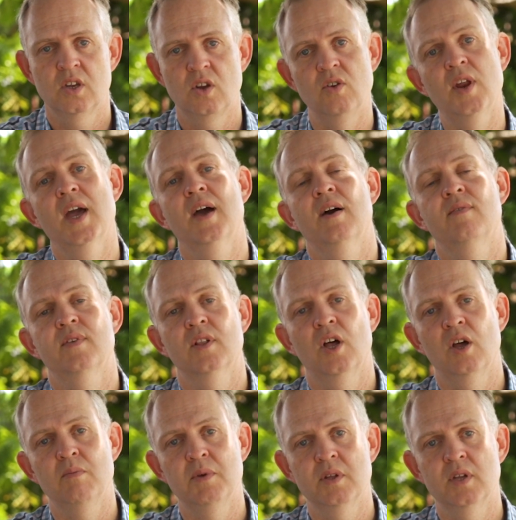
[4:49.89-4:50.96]
You now have a
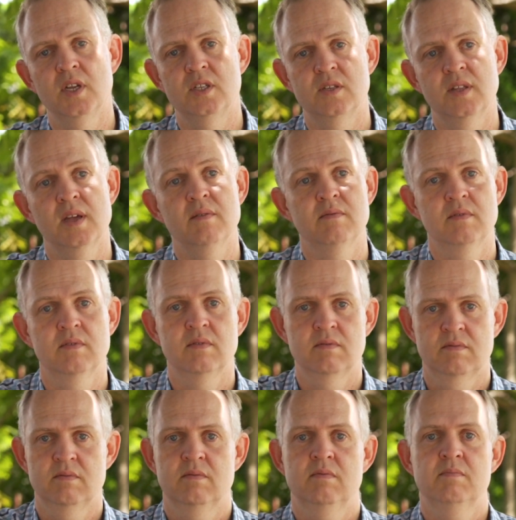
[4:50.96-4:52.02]
liability to then
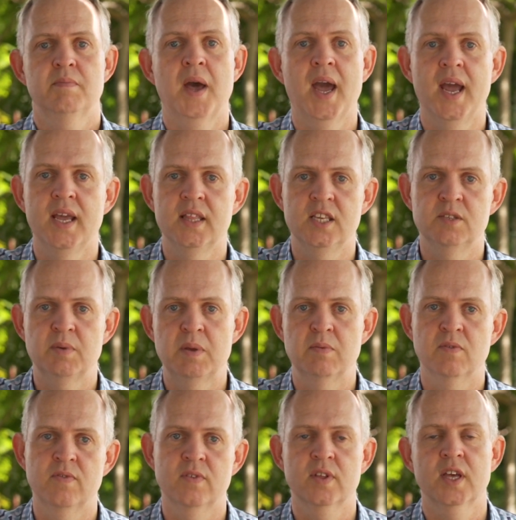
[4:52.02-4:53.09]
pay these
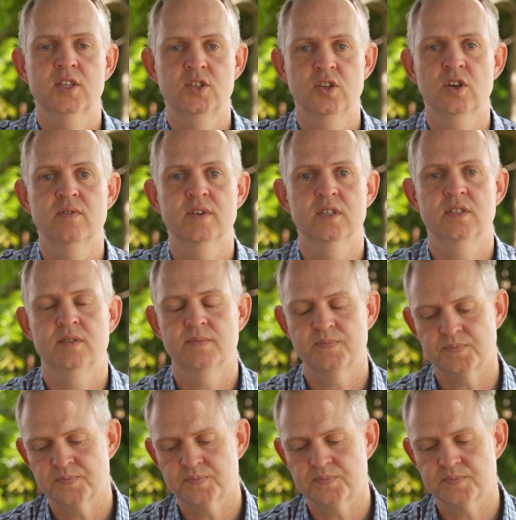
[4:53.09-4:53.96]
people for that service.